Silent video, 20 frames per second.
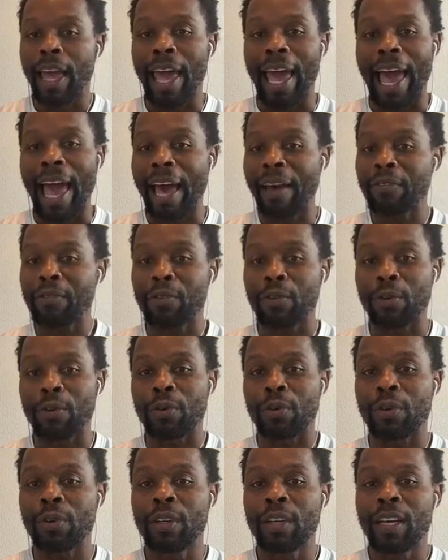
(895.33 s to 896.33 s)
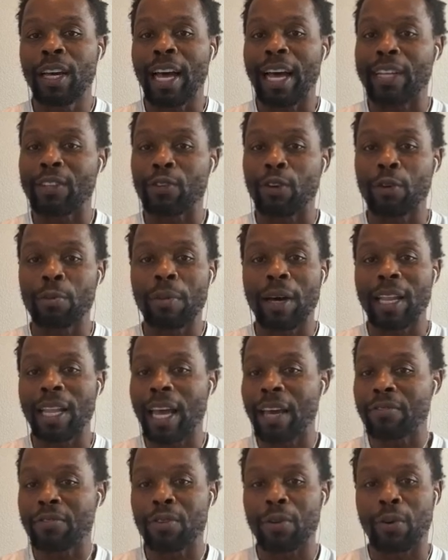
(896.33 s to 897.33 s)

after I turned my life